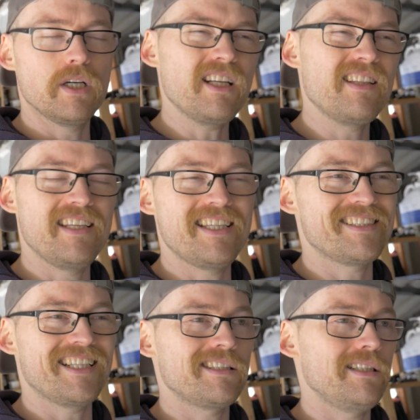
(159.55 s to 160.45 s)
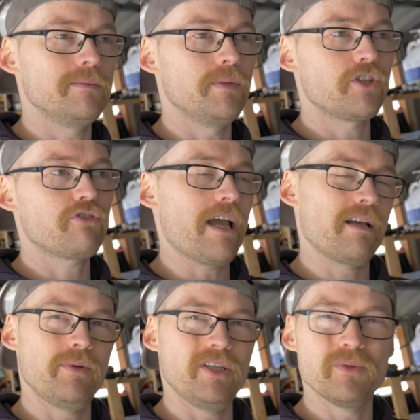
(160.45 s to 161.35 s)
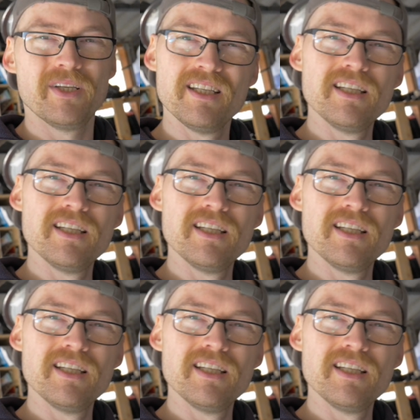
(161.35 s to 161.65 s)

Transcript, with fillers: I don't think it's actually a crack, but it